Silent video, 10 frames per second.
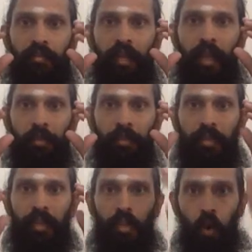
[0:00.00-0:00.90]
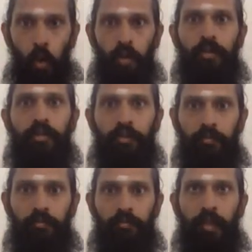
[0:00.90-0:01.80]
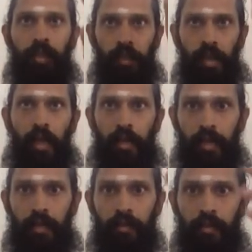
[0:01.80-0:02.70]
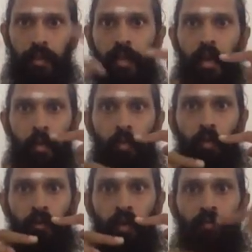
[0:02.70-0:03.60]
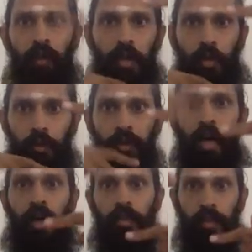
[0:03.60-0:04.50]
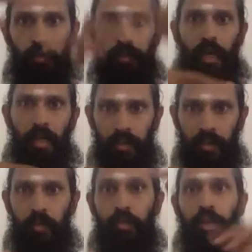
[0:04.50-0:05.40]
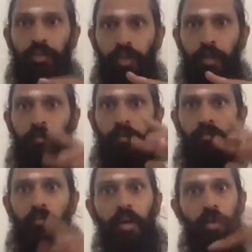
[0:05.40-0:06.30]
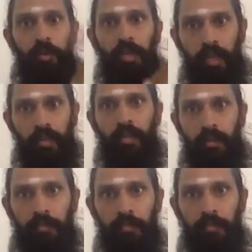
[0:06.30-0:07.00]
helps you set goals, targets, move from one to the other, jump from one to the other.